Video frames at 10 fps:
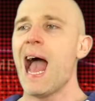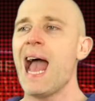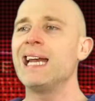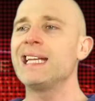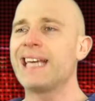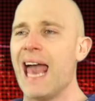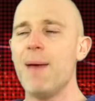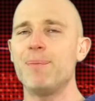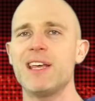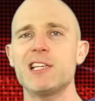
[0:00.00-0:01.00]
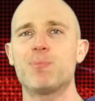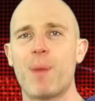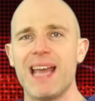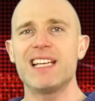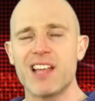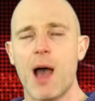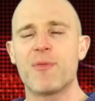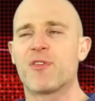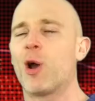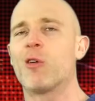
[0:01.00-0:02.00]
and kept this pace up
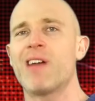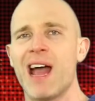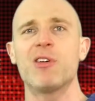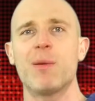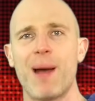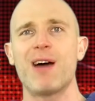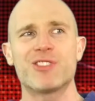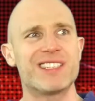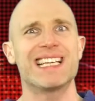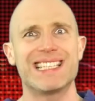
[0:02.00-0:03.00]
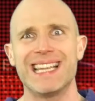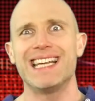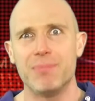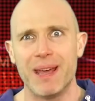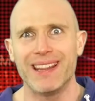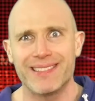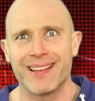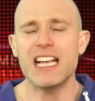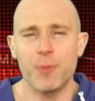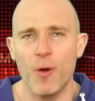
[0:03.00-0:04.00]
for around about 16 minutes.
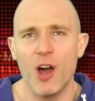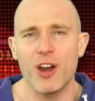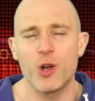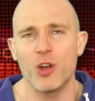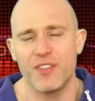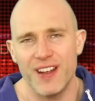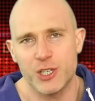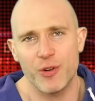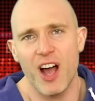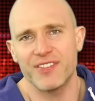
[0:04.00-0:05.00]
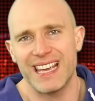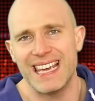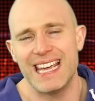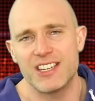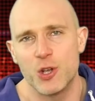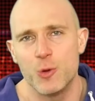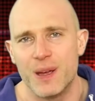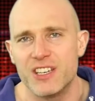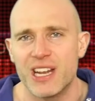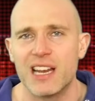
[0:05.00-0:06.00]
Desperado got the victory after he hit two
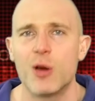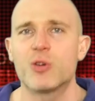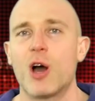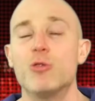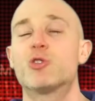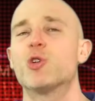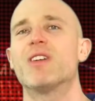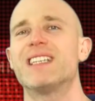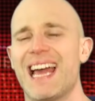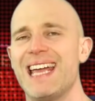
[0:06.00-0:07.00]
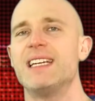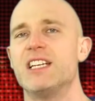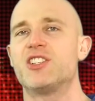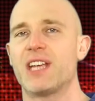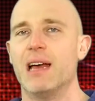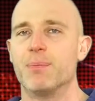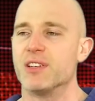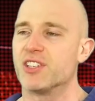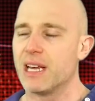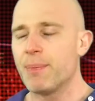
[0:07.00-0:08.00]
pinche locos to retain his
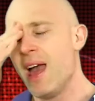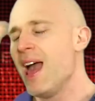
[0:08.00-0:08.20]
championship.